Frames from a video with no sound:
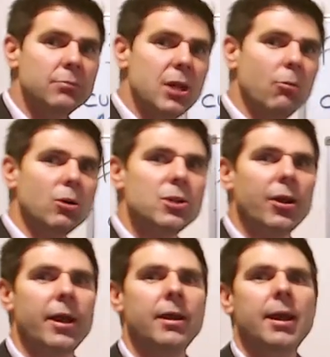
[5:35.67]
So it wasn't
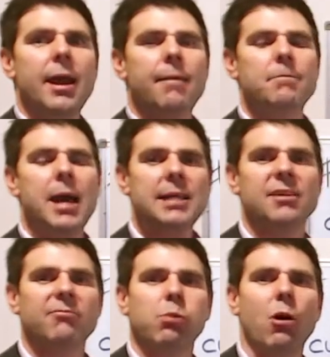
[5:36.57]
on a
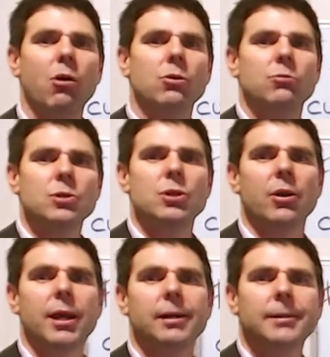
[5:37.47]
massive block, it was
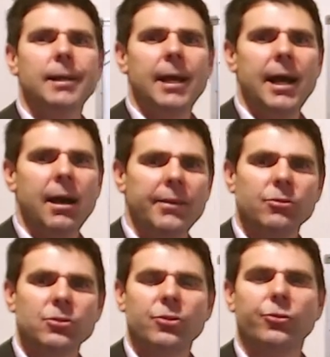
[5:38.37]
on I think it
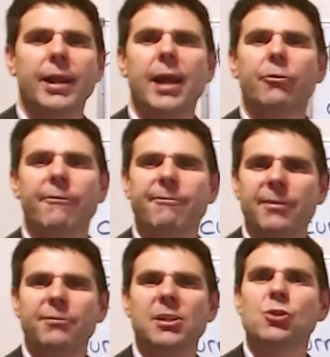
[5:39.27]
was a
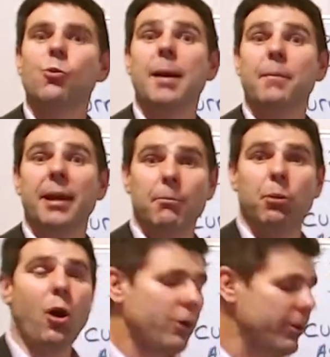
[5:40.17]
350 square metre
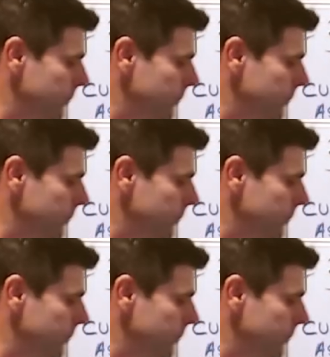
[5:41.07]
block.